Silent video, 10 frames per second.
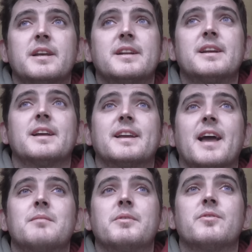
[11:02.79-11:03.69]
then I did it
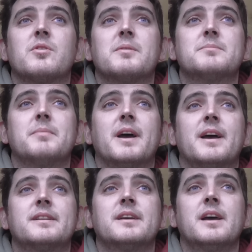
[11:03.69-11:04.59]
again before I went to
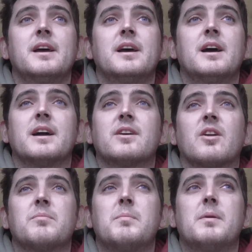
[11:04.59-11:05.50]
bed. I
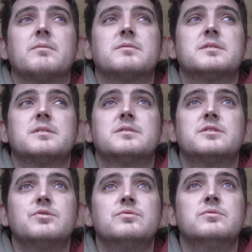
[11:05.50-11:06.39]
got up about
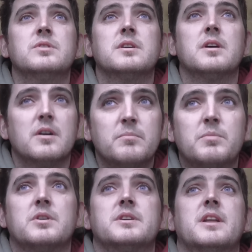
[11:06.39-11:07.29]
2,
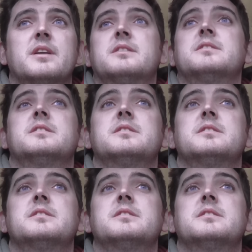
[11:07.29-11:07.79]
put another